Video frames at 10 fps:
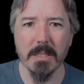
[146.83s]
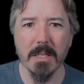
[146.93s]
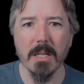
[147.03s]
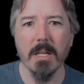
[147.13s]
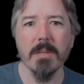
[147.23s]

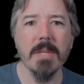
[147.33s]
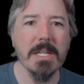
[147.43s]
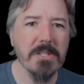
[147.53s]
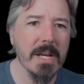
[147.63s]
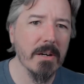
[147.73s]
They
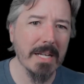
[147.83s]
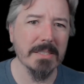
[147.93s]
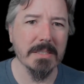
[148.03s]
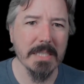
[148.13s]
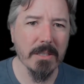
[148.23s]
share a
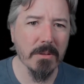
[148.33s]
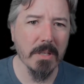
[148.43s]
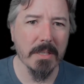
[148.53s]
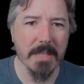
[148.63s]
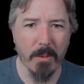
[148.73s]
single
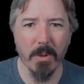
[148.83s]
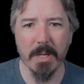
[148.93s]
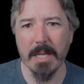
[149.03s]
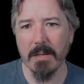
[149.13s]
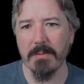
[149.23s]
network
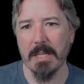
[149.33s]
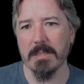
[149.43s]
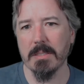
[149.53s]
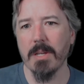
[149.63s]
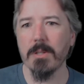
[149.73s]
interface,
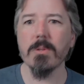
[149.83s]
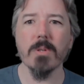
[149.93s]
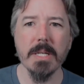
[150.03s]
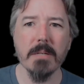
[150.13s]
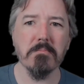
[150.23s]

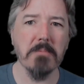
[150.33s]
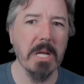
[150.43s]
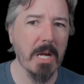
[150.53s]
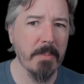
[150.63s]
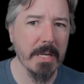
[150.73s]
usually an
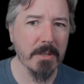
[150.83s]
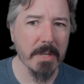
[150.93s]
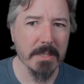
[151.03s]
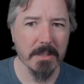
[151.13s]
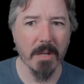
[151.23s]
IP
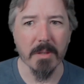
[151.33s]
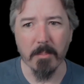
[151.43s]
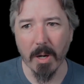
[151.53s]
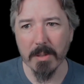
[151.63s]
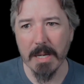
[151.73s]
address on the
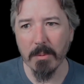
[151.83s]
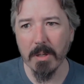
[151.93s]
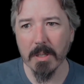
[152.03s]
pod network